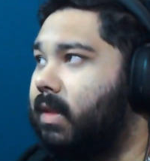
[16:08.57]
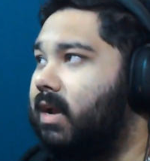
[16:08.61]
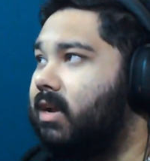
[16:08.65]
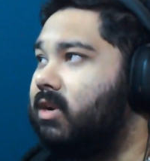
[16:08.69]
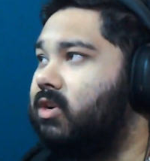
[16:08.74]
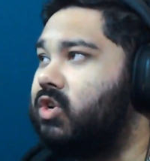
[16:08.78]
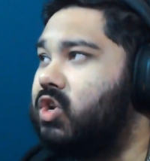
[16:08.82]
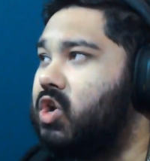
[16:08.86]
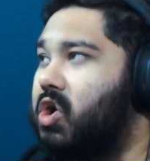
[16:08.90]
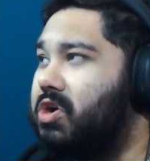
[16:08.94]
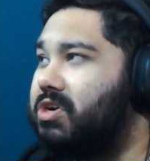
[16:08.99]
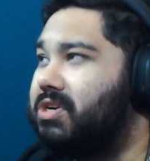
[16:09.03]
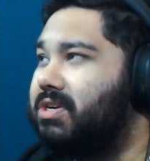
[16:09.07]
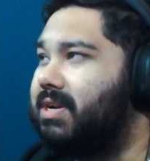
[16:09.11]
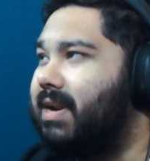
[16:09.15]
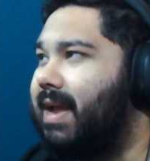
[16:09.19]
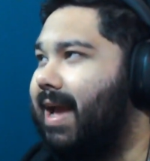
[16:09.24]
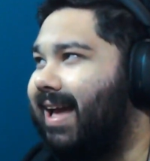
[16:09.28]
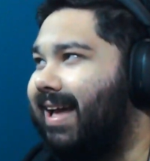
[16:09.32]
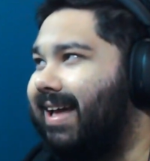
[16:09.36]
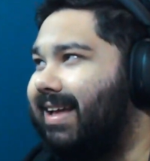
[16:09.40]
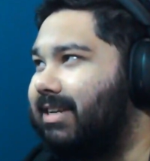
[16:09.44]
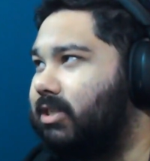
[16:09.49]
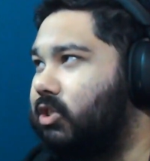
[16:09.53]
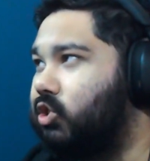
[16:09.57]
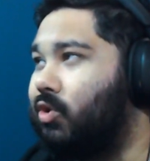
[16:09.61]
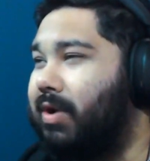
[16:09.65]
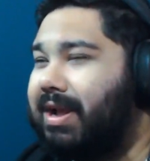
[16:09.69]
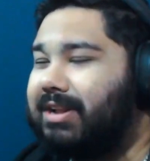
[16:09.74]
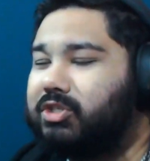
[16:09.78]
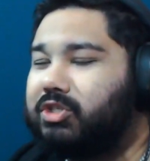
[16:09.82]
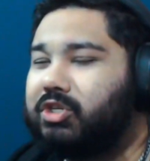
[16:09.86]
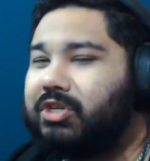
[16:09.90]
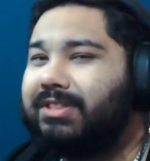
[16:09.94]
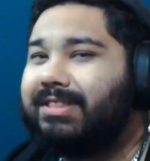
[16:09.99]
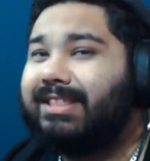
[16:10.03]
not
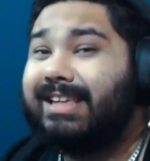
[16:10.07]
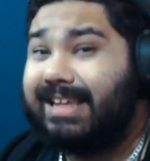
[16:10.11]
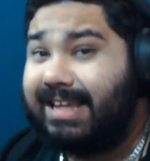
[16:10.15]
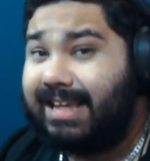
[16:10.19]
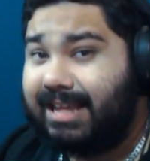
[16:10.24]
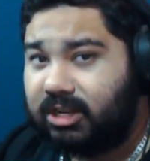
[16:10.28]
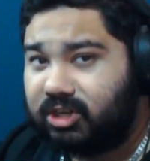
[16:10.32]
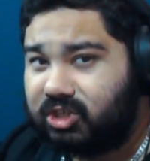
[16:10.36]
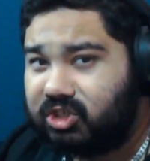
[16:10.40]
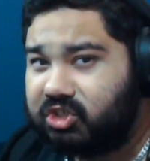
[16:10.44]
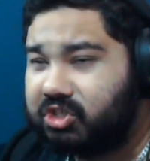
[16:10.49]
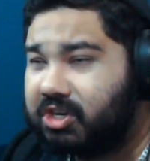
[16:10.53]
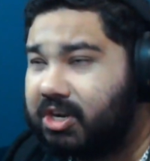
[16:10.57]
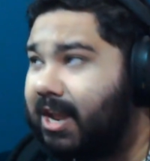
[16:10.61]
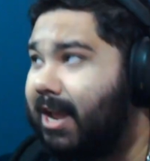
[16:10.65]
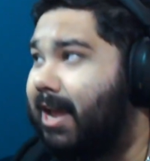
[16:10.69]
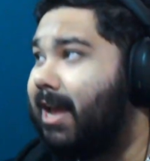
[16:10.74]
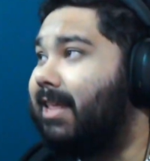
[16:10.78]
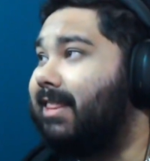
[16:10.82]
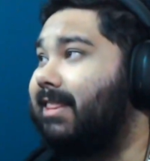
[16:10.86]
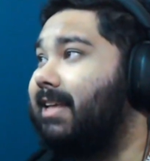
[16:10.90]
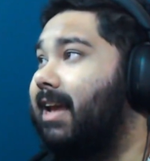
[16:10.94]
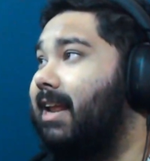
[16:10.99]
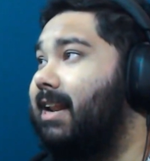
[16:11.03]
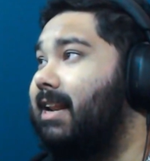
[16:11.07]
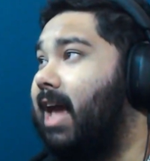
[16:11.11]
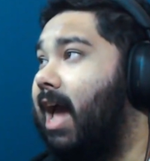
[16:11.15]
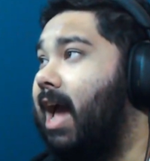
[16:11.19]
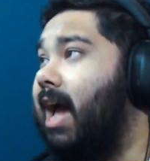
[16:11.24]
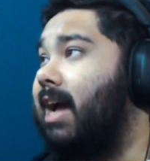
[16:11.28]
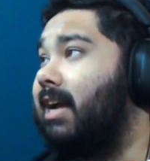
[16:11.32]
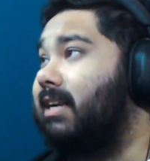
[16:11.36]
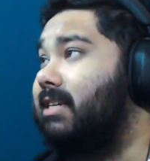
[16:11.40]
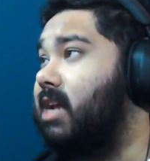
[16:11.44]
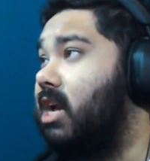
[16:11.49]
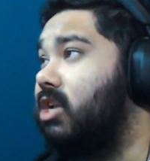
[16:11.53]
scratching the itch
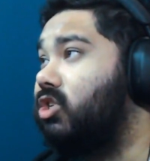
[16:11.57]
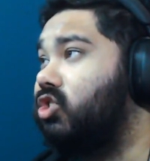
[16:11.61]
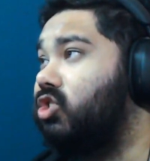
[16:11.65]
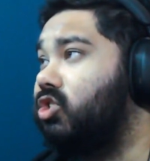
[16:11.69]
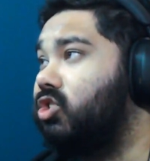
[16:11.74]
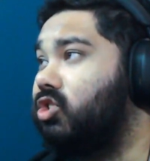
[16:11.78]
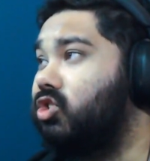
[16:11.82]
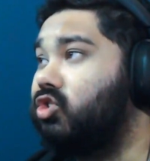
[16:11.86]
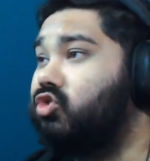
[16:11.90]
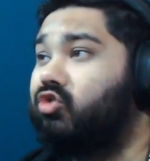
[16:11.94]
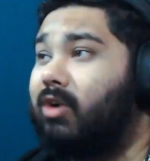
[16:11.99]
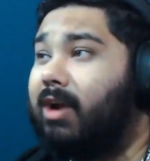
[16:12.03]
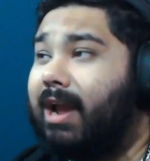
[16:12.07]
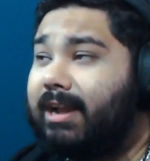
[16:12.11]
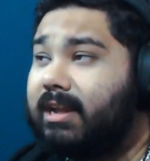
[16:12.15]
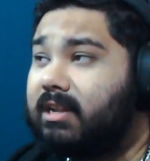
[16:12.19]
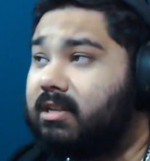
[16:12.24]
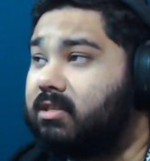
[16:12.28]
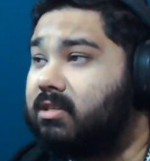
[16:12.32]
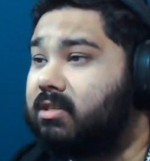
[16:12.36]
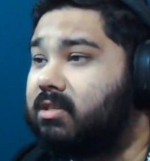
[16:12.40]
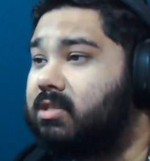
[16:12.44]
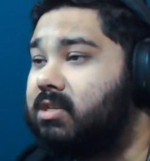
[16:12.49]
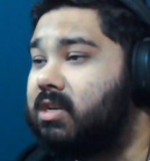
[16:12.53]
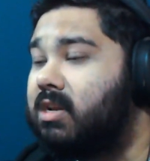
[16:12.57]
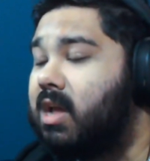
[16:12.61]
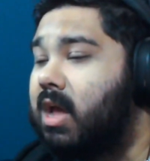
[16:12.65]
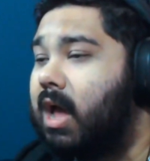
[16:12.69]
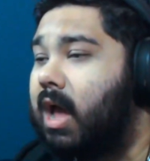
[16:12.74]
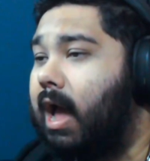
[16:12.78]
that Dungeons and Dragons